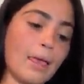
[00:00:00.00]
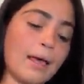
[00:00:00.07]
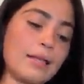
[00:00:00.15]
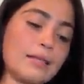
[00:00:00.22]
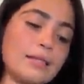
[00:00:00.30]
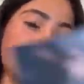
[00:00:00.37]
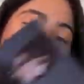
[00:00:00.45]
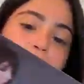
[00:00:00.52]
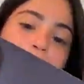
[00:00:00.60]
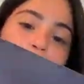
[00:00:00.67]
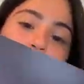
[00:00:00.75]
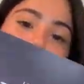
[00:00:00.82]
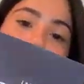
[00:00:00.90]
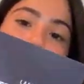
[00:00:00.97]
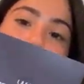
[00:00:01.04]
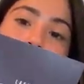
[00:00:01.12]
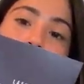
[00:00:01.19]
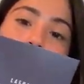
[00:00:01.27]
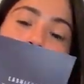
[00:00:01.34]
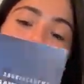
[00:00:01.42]
And this just gives you a little
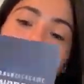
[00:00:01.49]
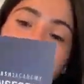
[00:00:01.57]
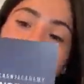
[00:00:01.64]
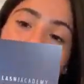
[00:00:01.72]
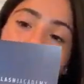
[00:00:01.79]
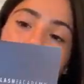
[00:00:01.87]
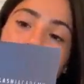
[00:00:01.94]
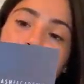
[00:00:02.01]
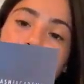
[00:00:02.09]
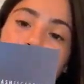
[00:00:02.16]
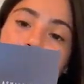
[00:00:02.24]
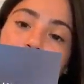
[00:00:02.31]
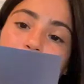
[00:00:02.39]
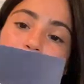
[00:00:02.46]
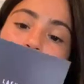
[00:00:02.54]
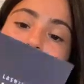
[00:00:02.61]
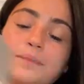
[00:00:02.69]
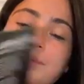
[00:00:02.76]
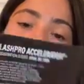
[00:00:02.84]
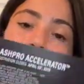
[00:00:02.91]

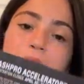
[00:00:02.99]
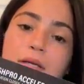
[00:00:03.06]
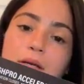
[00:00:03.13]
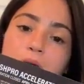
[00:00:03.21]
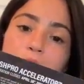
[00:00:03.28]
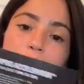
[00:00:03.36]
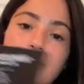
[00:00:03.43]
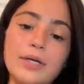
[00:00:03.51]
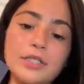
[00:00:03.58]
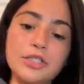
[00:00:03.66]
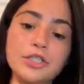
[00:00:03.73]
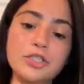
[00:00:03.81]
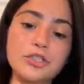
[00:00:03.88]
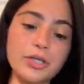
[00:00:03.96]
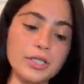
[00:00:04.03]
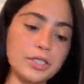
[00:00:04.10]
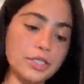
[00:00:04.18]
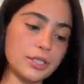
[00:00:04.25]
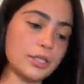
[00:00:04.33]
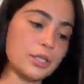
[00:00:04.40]
information
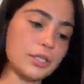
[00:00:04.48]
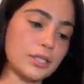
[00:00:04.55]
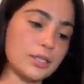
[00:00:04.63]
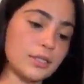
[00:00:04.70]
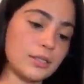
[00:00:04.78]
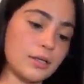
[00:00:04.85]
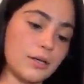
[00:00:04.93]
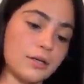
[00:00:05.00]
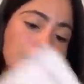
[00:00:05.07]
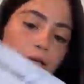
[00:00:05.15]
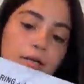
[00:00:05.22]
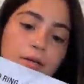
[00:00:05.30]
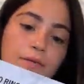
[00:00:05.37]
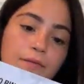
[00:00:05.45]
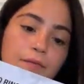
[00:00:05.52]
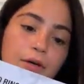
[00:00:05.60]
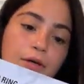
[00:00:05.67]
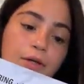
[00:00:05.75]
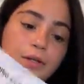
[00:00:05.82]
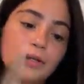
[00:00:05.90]
registration on her
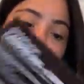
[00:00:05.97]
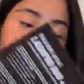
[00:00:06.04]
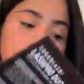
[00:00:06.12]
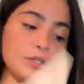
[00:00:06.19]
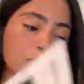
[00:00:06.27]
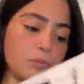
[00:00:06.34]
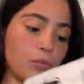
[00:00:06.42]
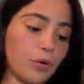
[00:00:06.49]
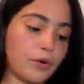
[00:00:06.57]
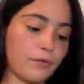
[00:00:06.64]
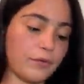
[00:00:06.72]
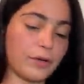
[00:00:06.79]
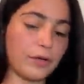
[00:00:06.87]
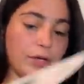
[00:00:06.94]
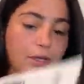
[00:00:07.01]
infos, more of her